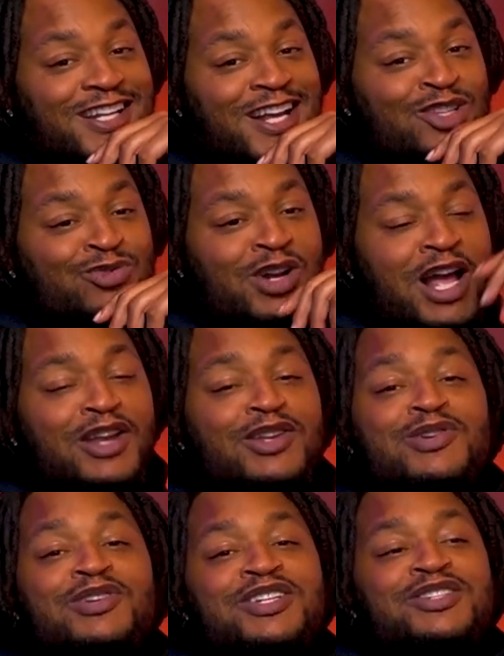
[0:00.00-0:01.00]
That's what I
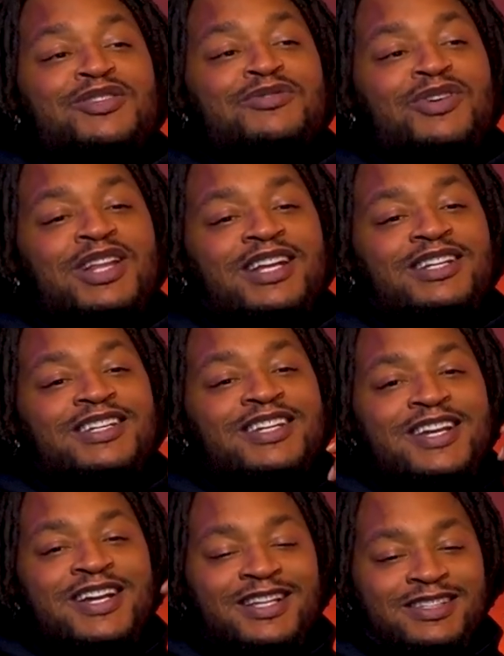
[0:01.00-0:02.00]
do this shit for. Like
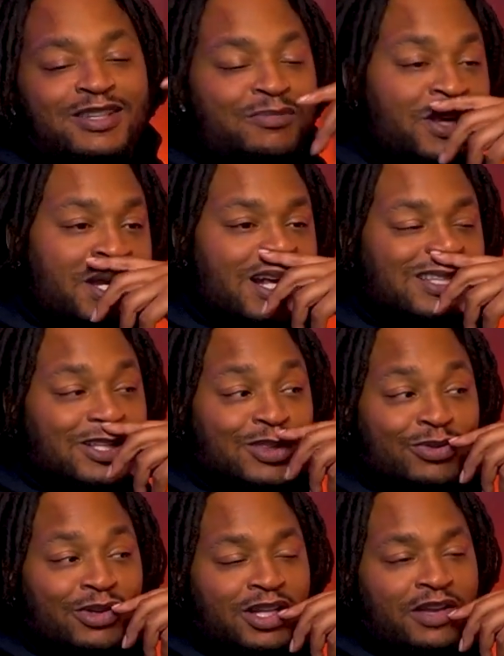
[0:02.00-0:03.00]
to me, that's the
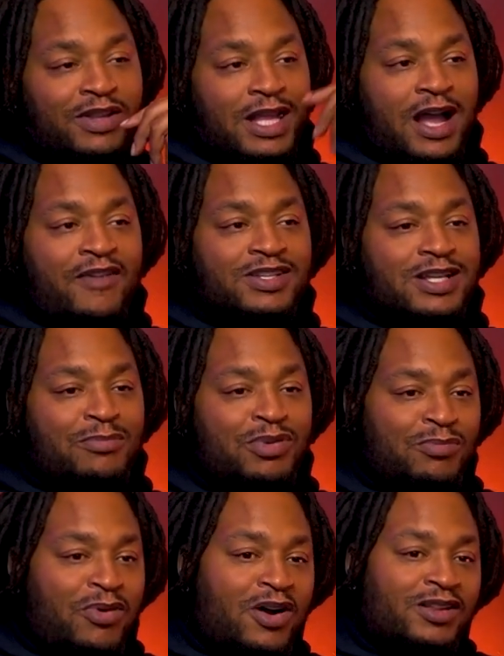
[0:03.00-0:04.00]
thrill of it. Like obviously I
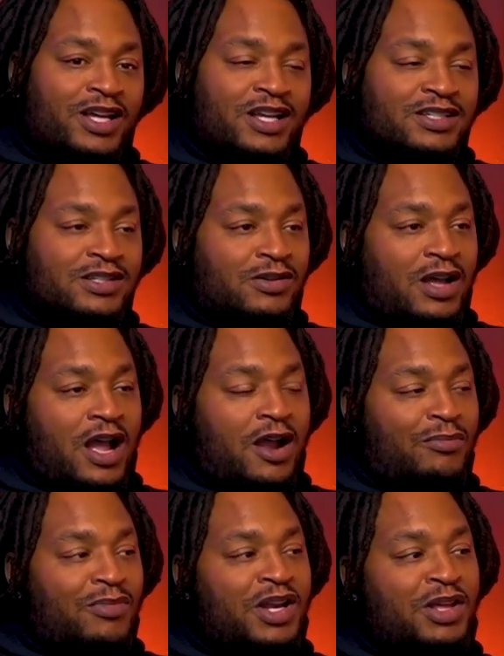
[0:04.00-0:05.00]
put parlays in on
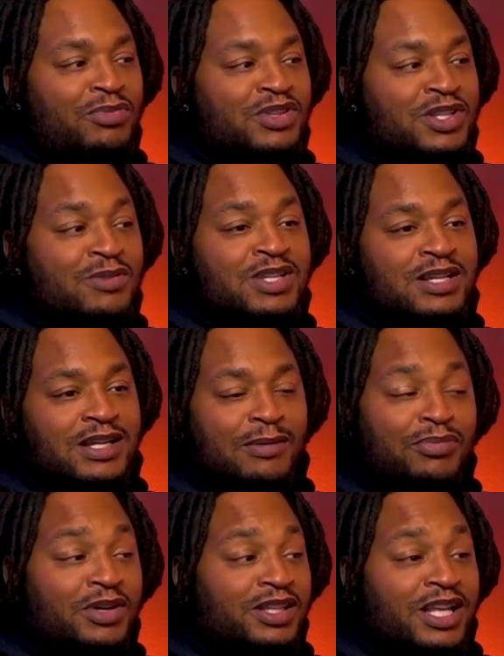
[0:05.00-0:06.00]
higher money, but sometimes I
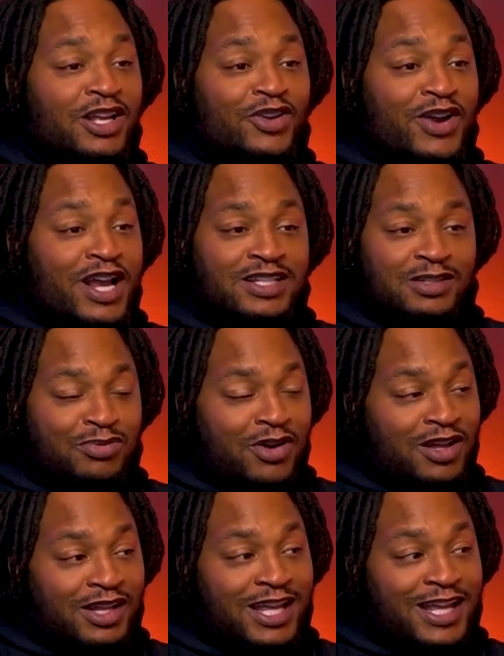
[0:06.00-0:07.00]
put that crazy
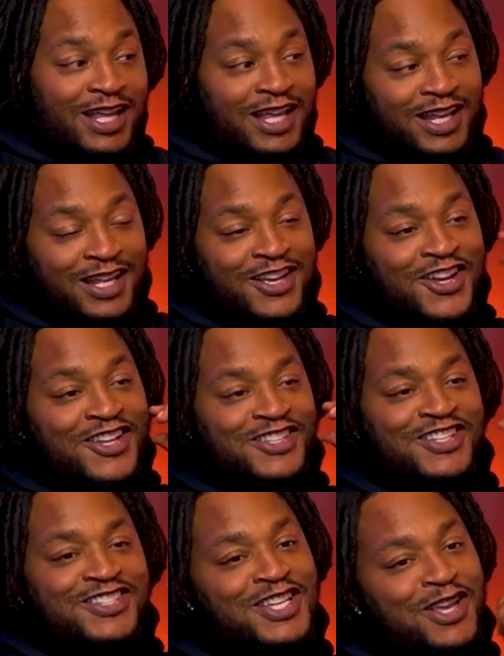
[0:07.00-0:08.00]
parlay in
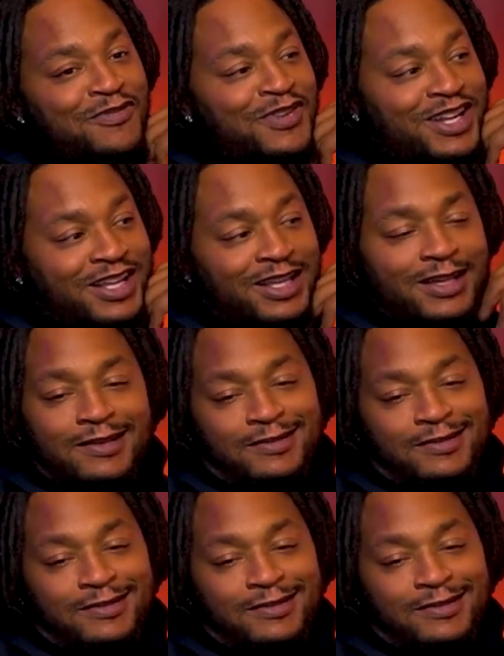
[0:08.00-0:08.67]
to see if it'll hit.